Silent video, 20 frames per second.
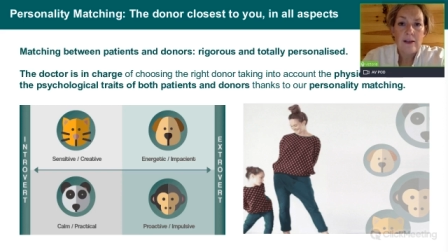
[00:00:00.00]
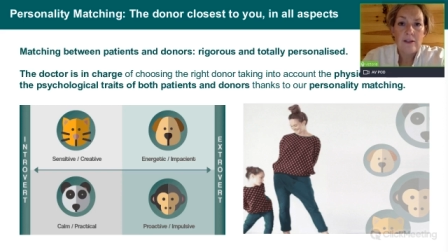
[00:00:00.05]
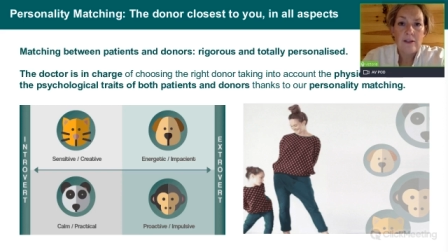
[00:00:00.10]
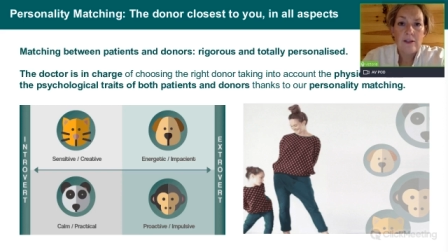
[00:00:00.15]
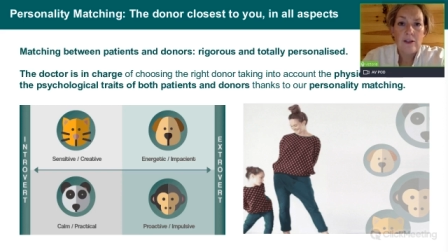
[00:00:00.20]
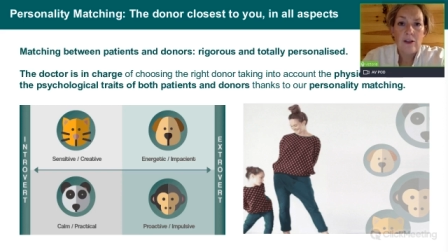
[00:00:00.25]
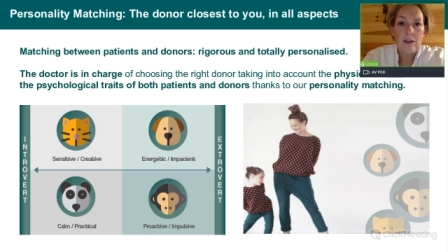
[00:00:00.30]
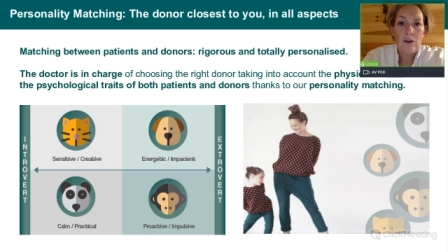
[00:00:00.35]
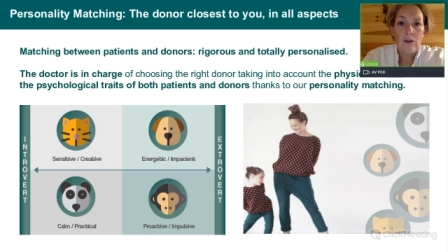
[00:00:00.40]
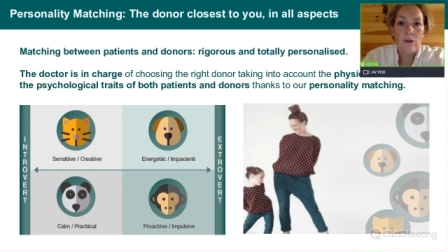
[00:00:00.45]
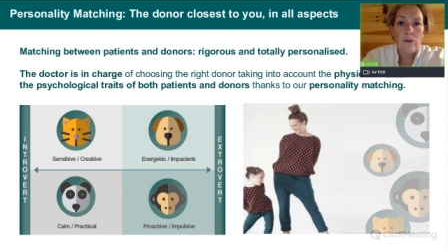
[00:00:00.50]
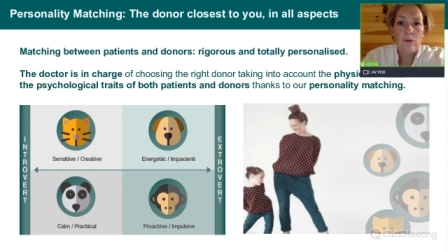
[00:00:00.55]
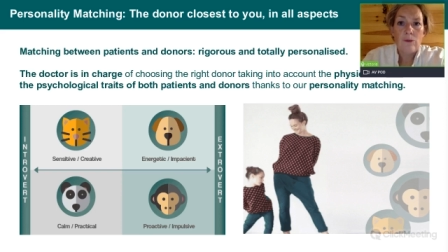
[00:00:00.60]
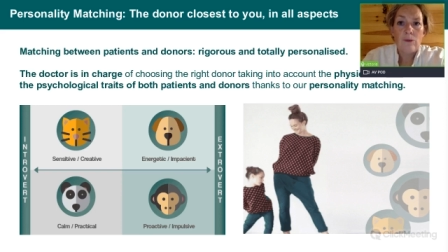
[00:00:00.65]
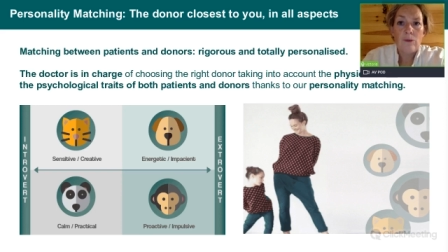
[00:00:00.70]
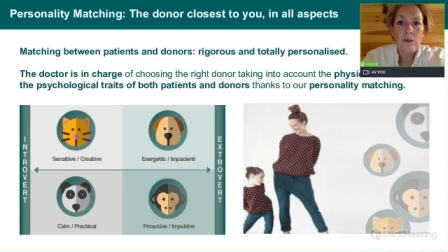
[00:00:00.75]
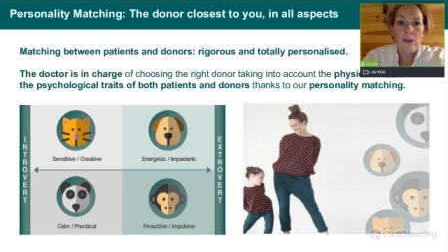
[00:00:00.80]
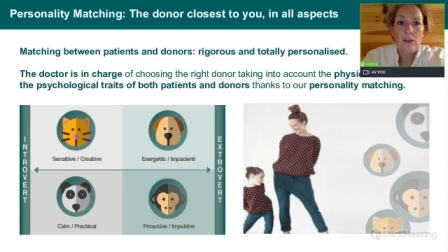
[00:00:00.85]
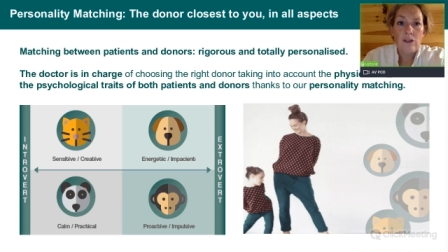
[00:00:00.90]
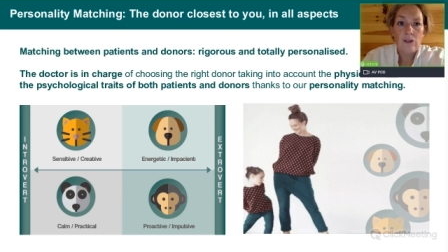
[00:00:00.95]
So
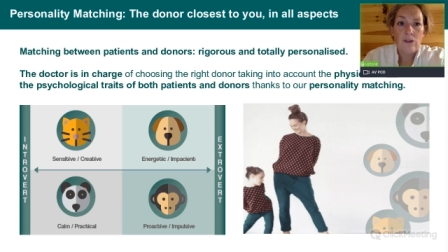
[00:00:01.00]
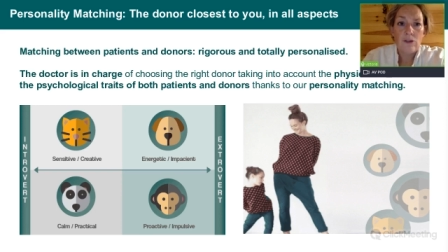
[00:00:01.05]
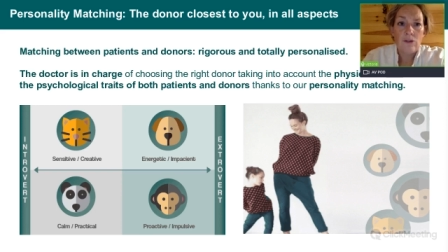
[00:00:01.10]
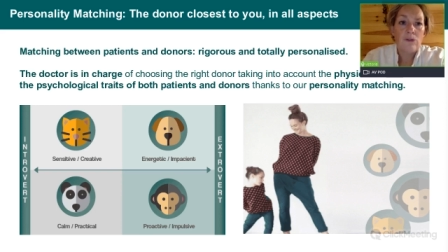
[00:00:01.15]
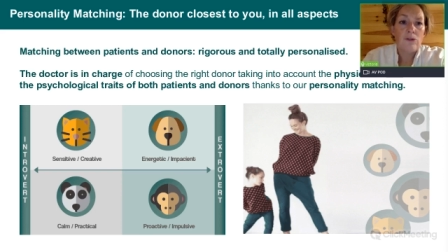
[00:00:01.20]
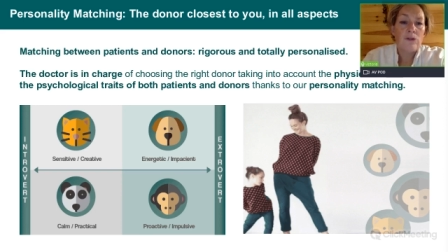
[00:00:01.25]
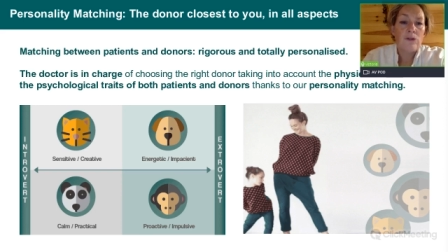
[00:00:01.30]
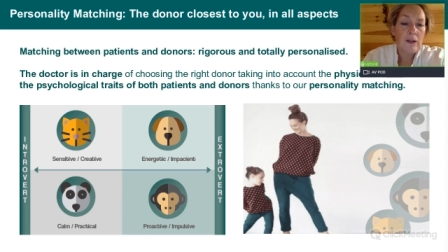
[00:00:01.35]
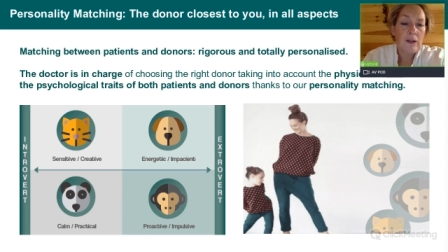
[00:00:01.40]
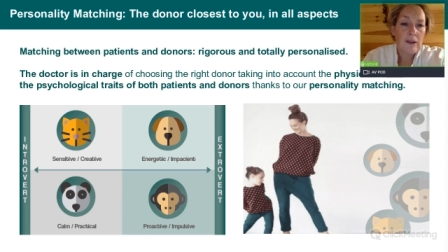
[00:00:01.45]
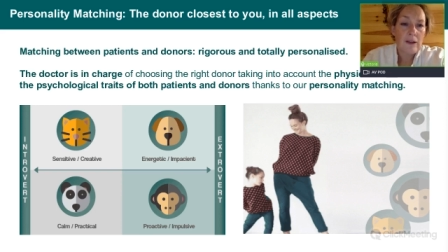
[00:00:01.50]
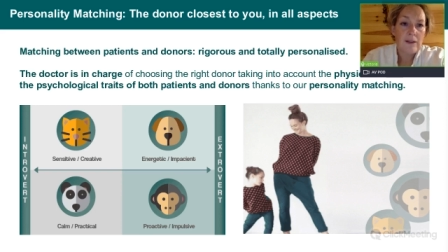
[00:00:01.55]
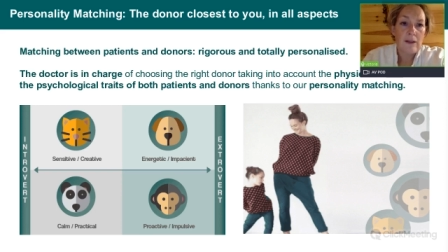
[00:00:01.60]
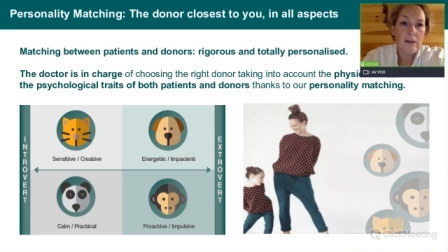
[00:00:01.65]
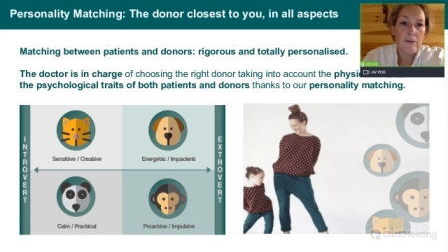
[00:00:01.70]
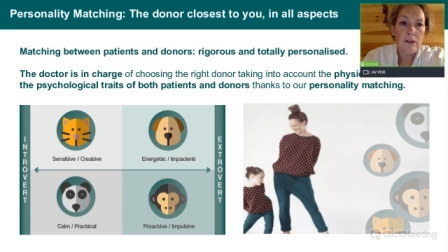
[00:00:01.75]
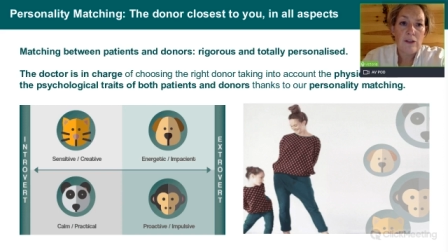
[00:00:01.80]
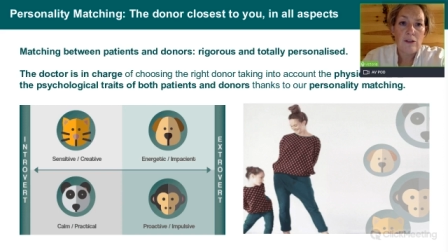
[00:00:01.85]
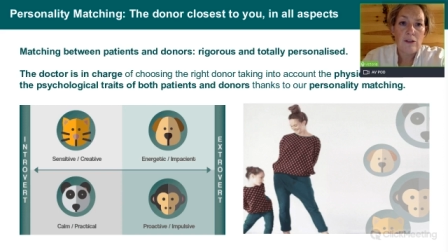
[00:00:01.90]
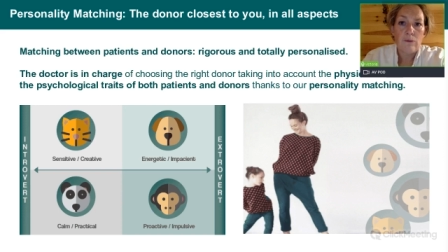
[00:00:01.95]
we choose, as
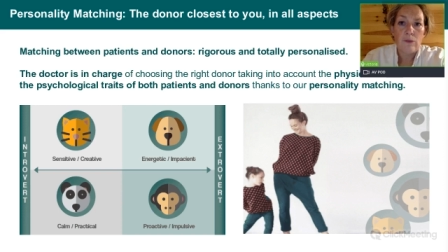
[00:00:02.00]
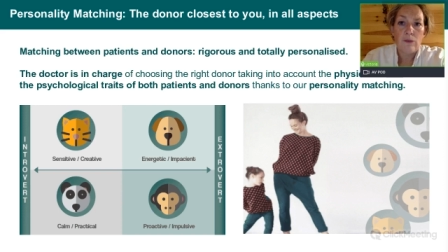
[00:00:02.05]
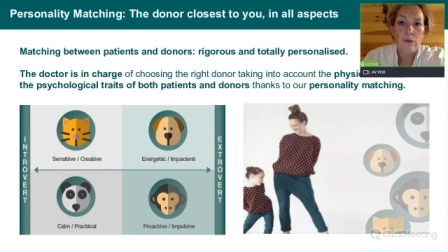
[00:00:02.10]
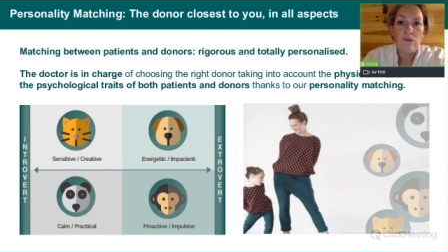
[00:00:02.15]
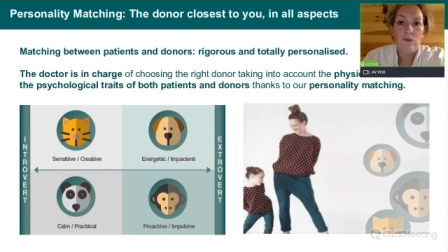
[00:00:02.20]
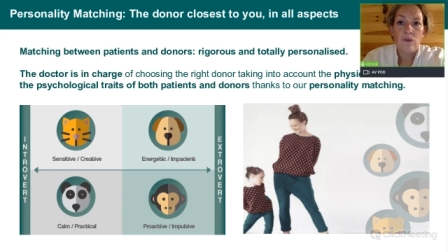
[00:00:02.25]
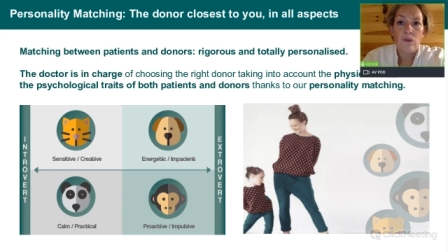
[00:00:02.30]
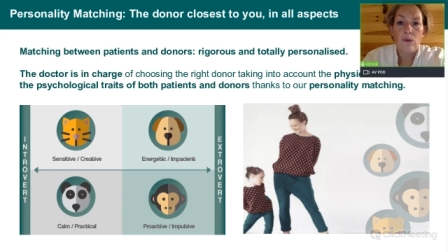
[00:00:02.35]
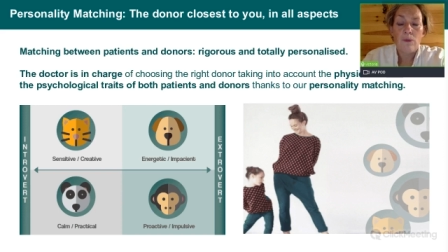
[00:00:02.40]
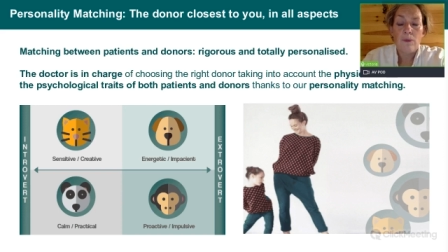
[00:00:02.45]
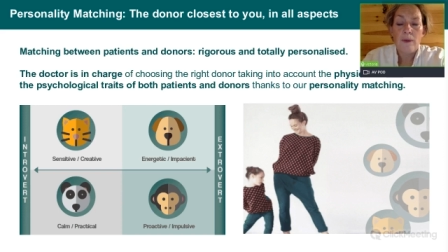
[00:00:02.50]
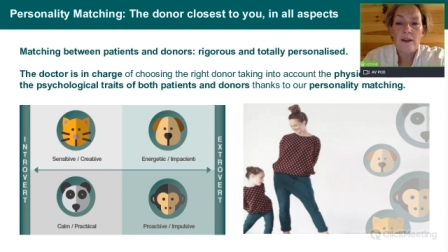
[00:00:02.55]
I mentioned before,